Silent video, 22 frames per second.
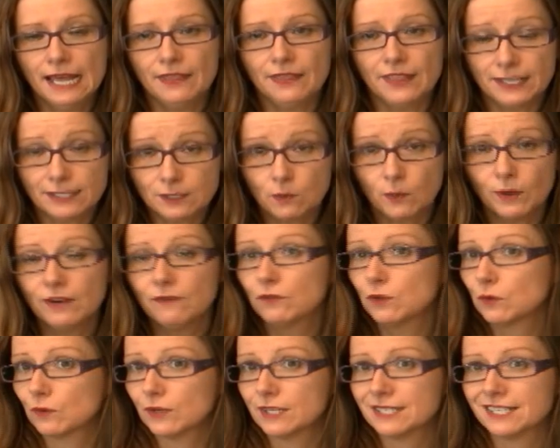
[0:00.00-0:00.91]
that's one of
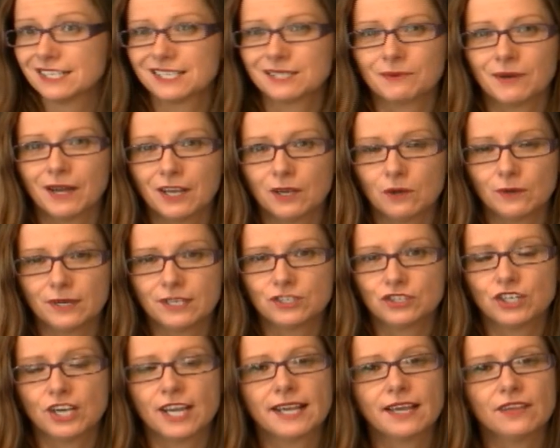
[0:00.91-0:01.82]
the reasons why I always
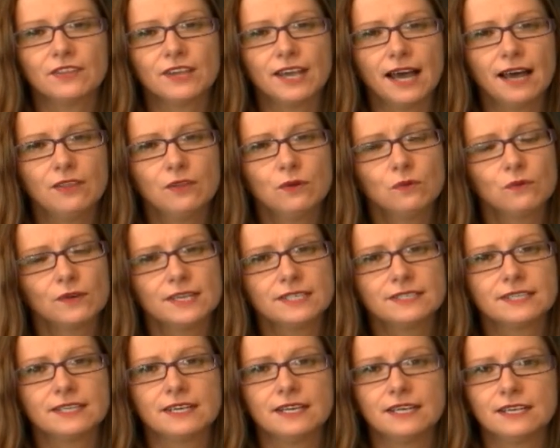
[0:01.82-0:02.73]
check. And the other
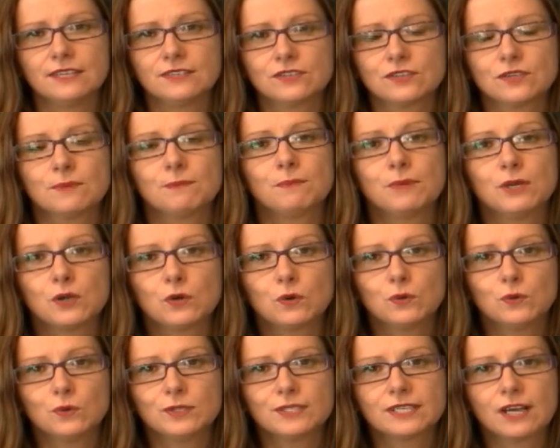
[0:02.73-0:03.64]
reason is
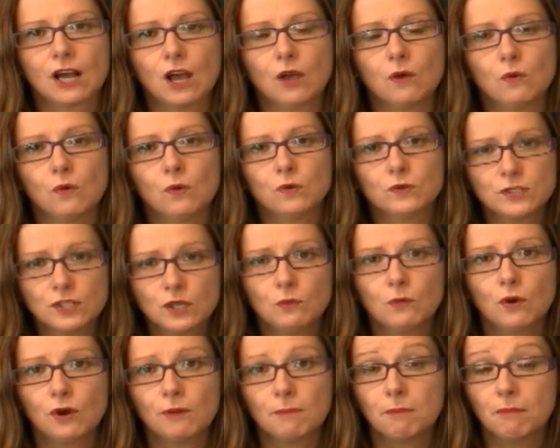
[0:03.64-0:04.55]
because I also
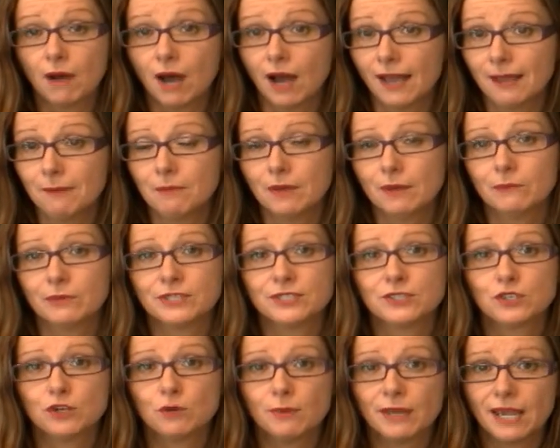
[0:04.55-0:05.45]
want my
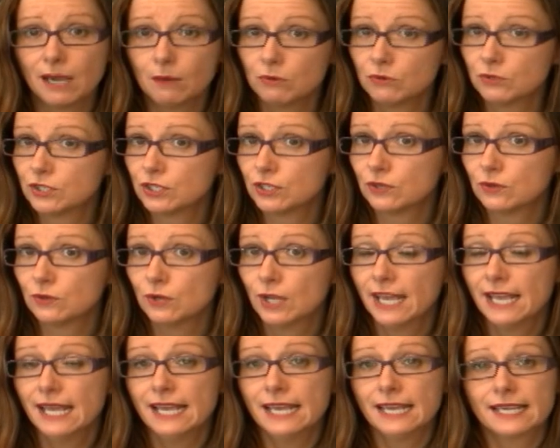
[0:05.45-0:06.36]
members to be able to
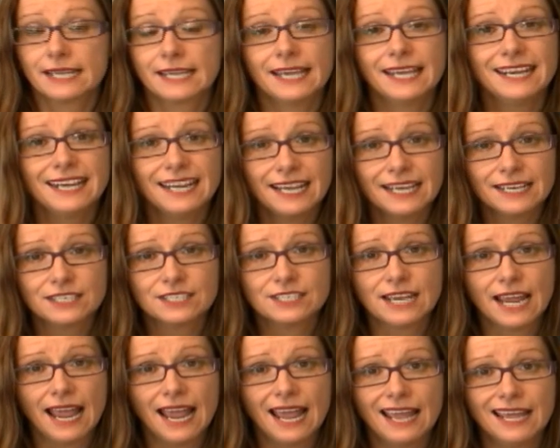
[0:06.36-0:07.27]

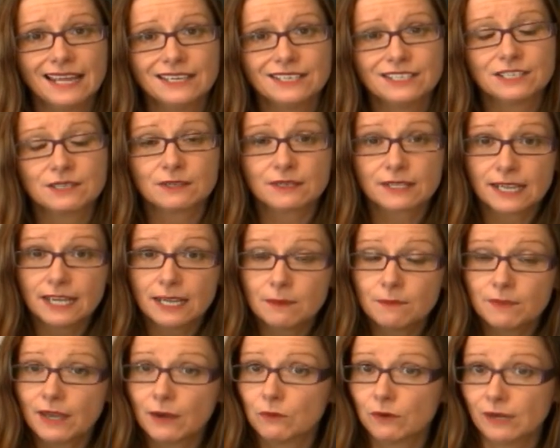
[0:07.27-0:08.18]
connect and
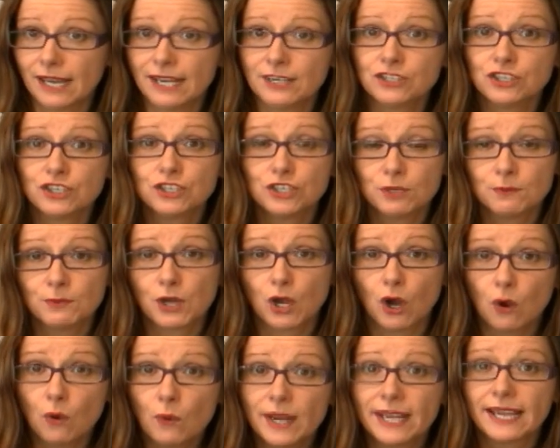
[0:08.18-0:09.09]
keep that relationship
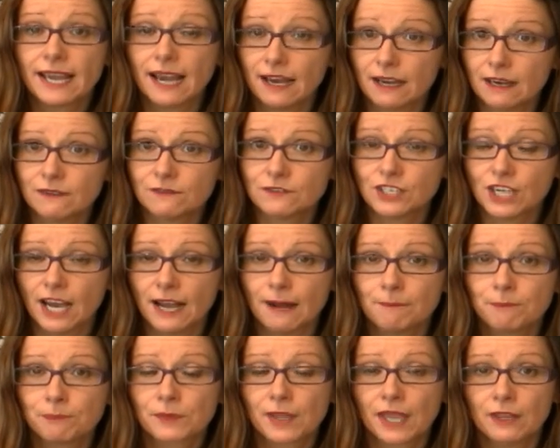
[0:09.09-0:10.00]
going after
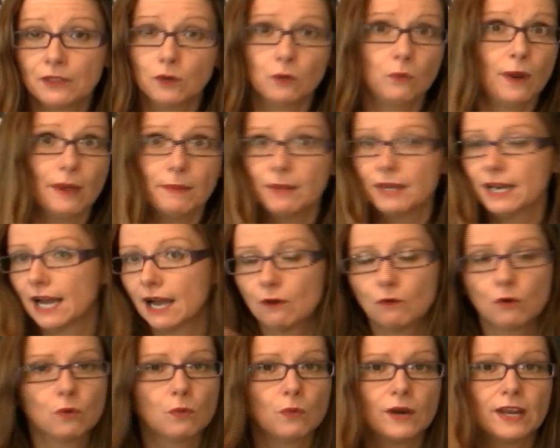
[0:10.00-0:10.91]
the webinar
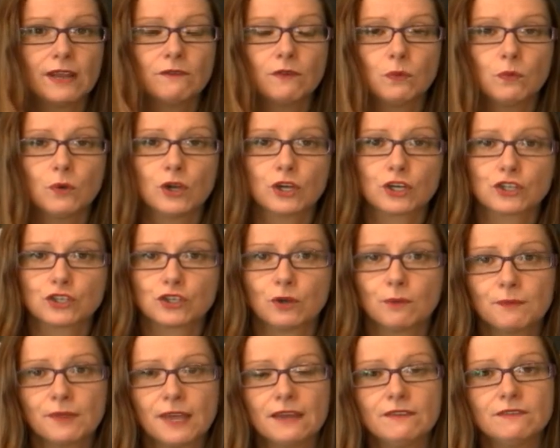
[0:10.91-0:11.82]
or whatever
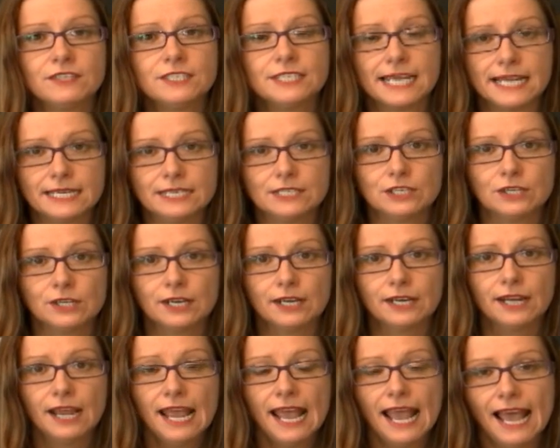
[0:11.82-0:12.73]
workshop they've attended,
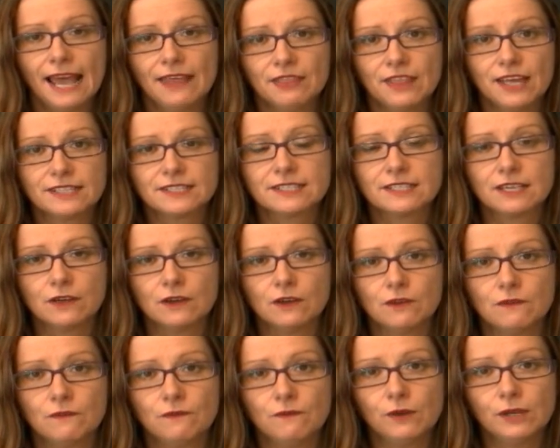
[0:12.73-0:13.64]
and that's
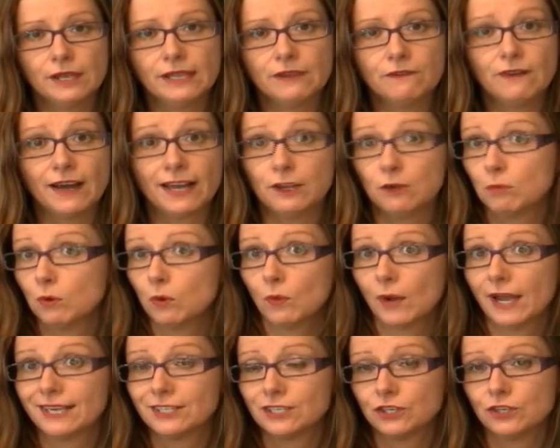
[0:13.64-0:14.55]
a really valuable
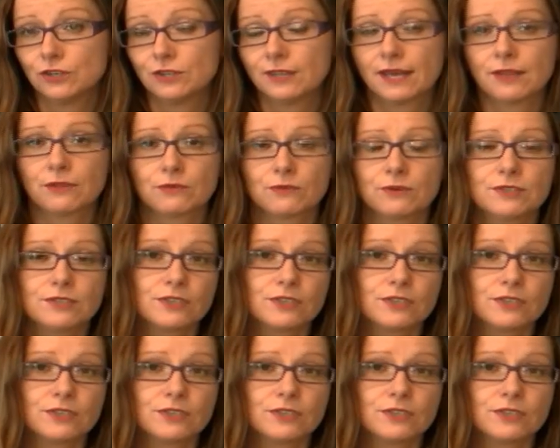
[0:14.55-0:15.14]
way to do that through